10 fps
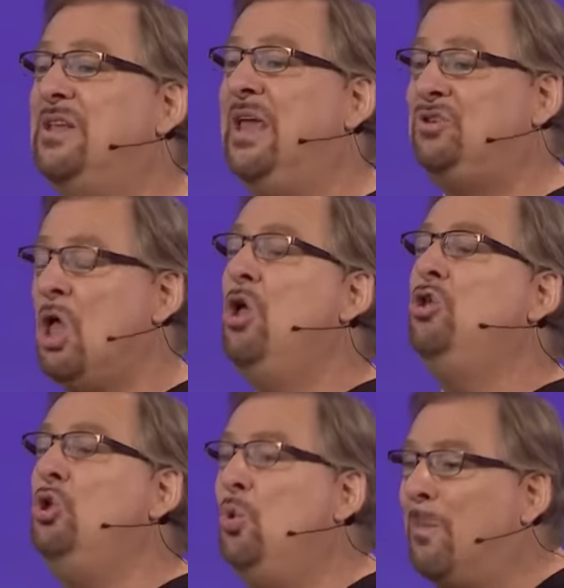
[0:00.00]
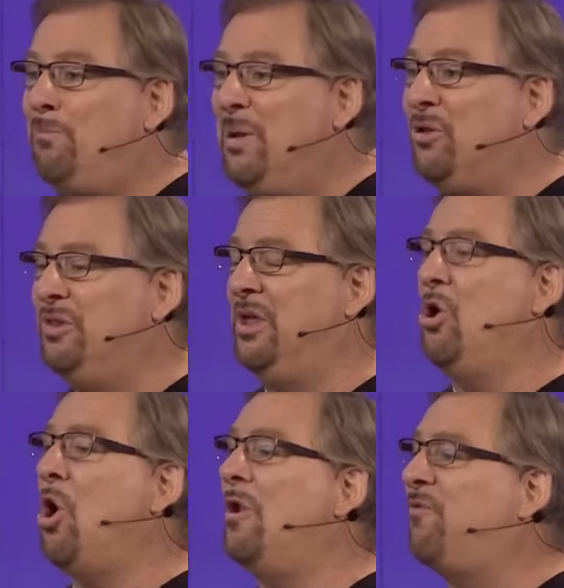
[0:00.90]
things, you are
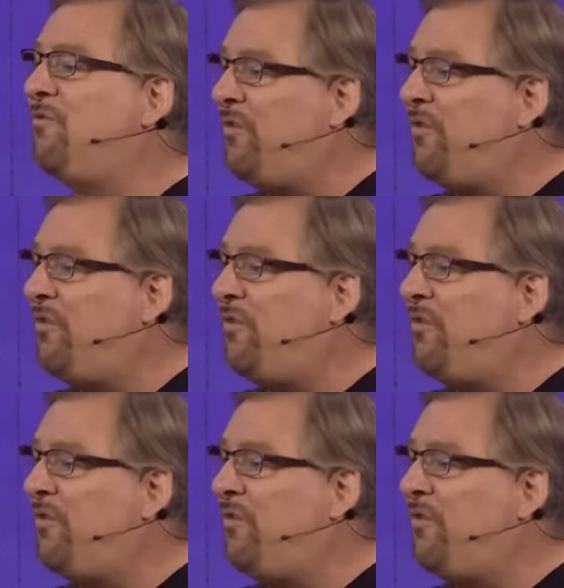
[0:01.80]
building on a